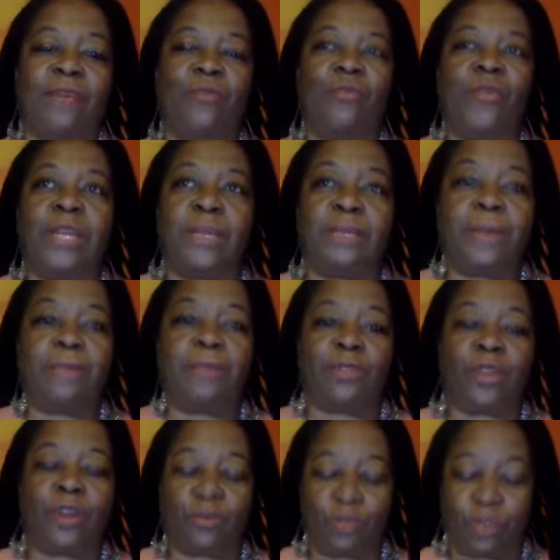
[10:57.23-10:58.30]
many people
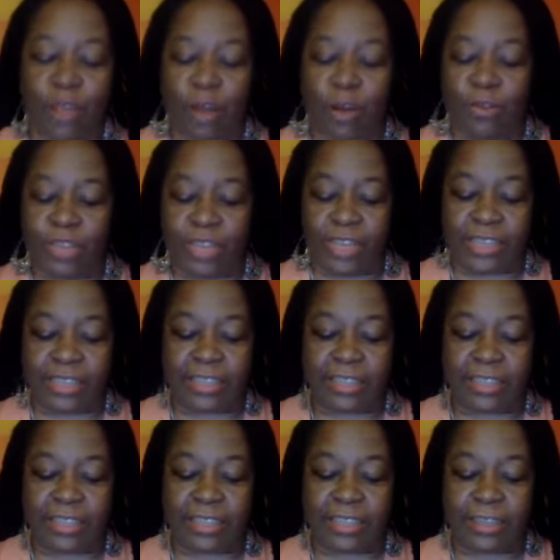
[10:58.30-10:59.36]
don't know this,
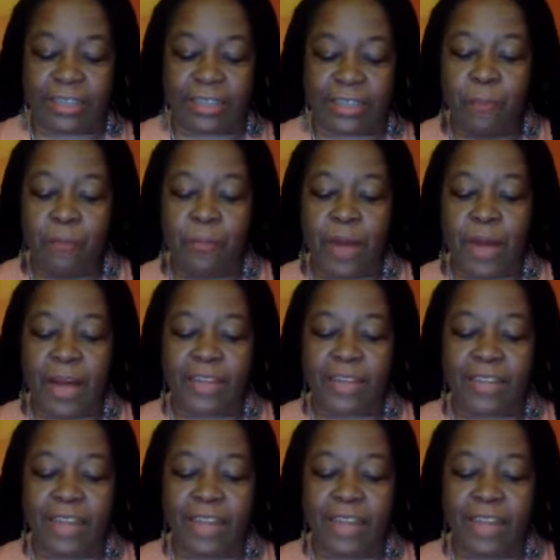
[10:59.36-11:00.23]
but